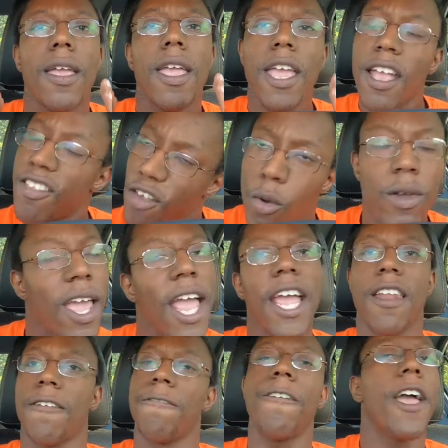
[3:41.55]
it's okay
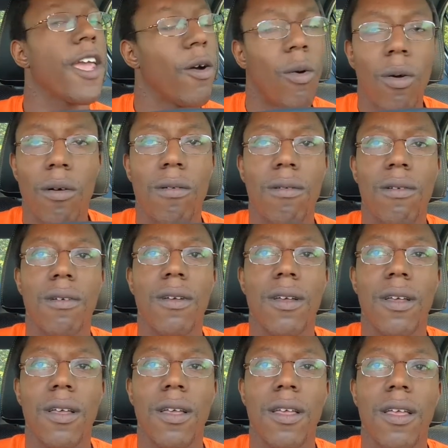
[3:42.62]
to fail.
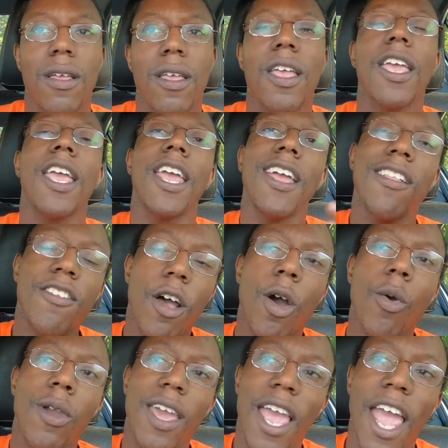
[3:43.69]
It's
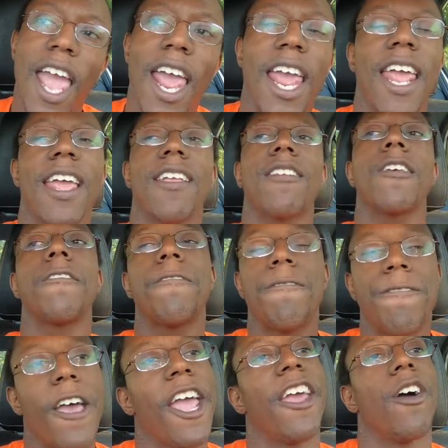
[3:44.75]
okay to
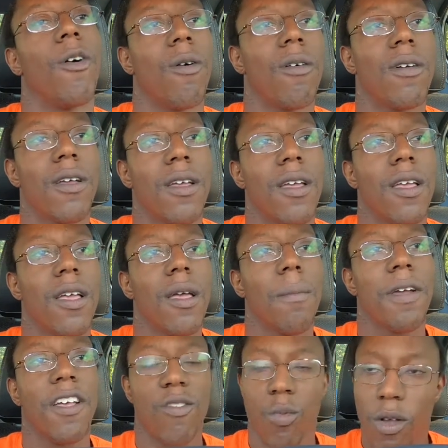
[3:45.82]
fail
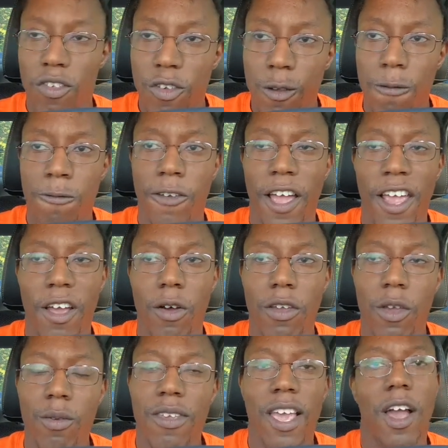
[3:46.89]
because once you fail,
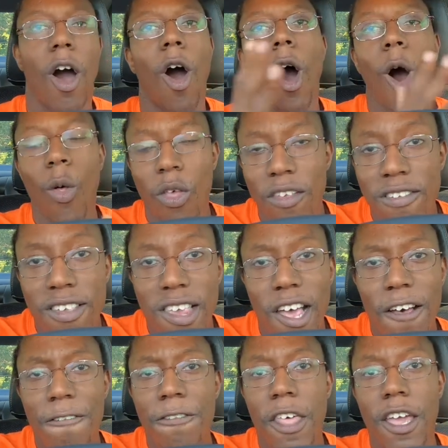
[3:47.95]
you take all the
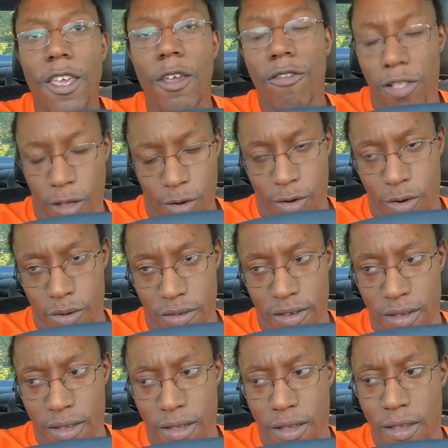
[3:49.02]
stuff that you've learned
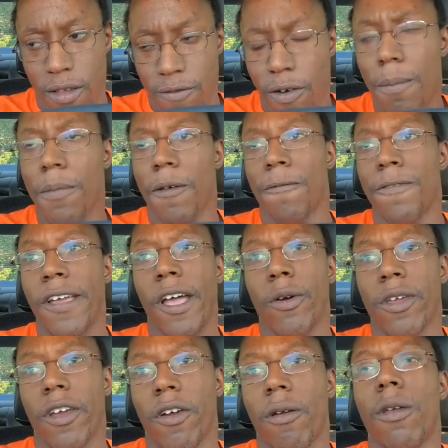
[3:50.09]
from your
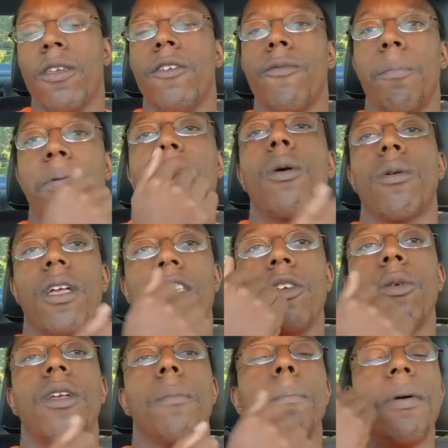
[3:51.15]
failure and you've built and
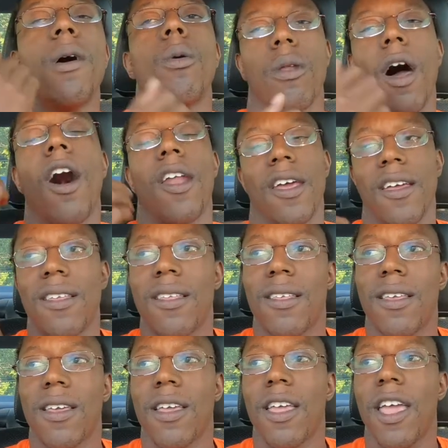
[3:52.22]
you can build on it.
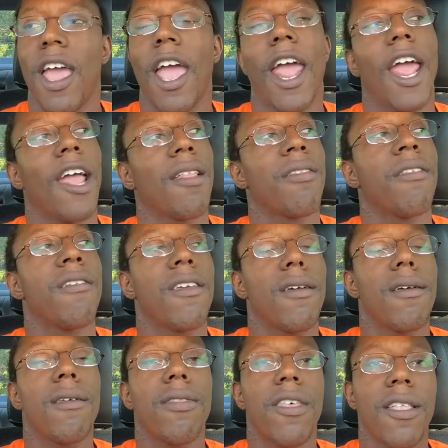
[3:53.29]
And
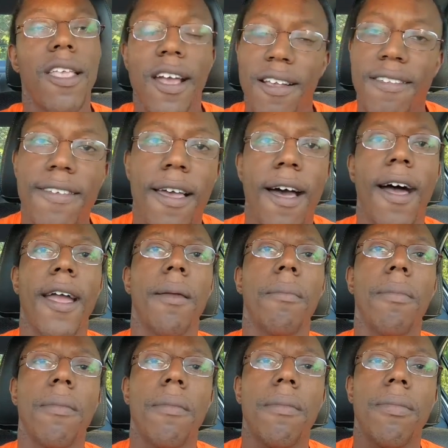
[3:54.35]
the next
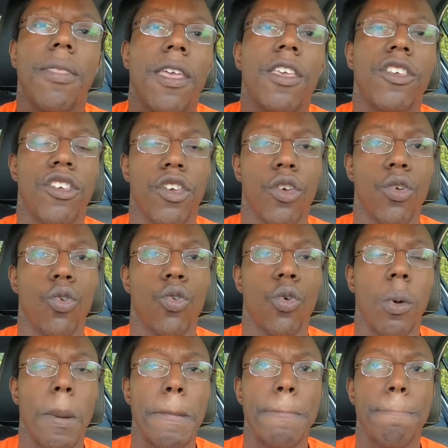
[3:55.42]
time that
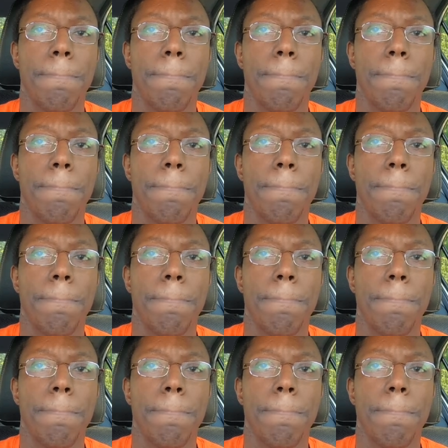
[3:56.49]
you